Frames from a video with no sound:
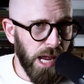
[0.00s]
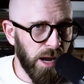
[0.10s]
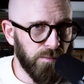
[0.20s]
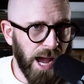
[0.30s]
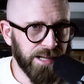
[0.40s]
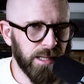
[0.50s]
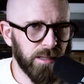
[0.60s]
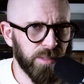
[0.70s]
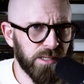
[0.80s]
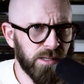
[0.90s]
In fact, they
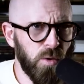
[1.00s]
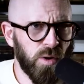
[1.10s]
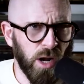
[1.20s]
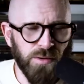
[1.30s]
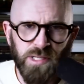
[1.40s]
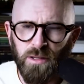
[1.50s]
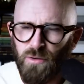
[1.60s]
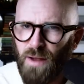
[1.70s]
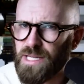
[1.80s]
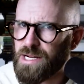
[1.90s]
can be so close that the
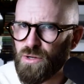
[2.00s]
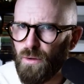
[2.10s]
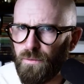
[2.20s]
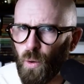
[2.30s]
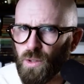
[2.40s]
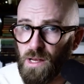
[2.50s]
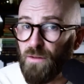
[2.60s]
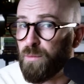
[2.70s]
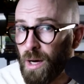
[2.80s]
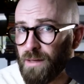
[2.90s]
gravitational force
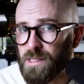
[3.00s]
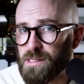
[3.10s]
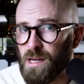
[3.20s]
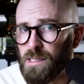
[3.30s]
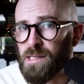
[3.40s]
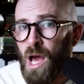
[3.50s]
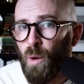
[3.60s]
of one of the stars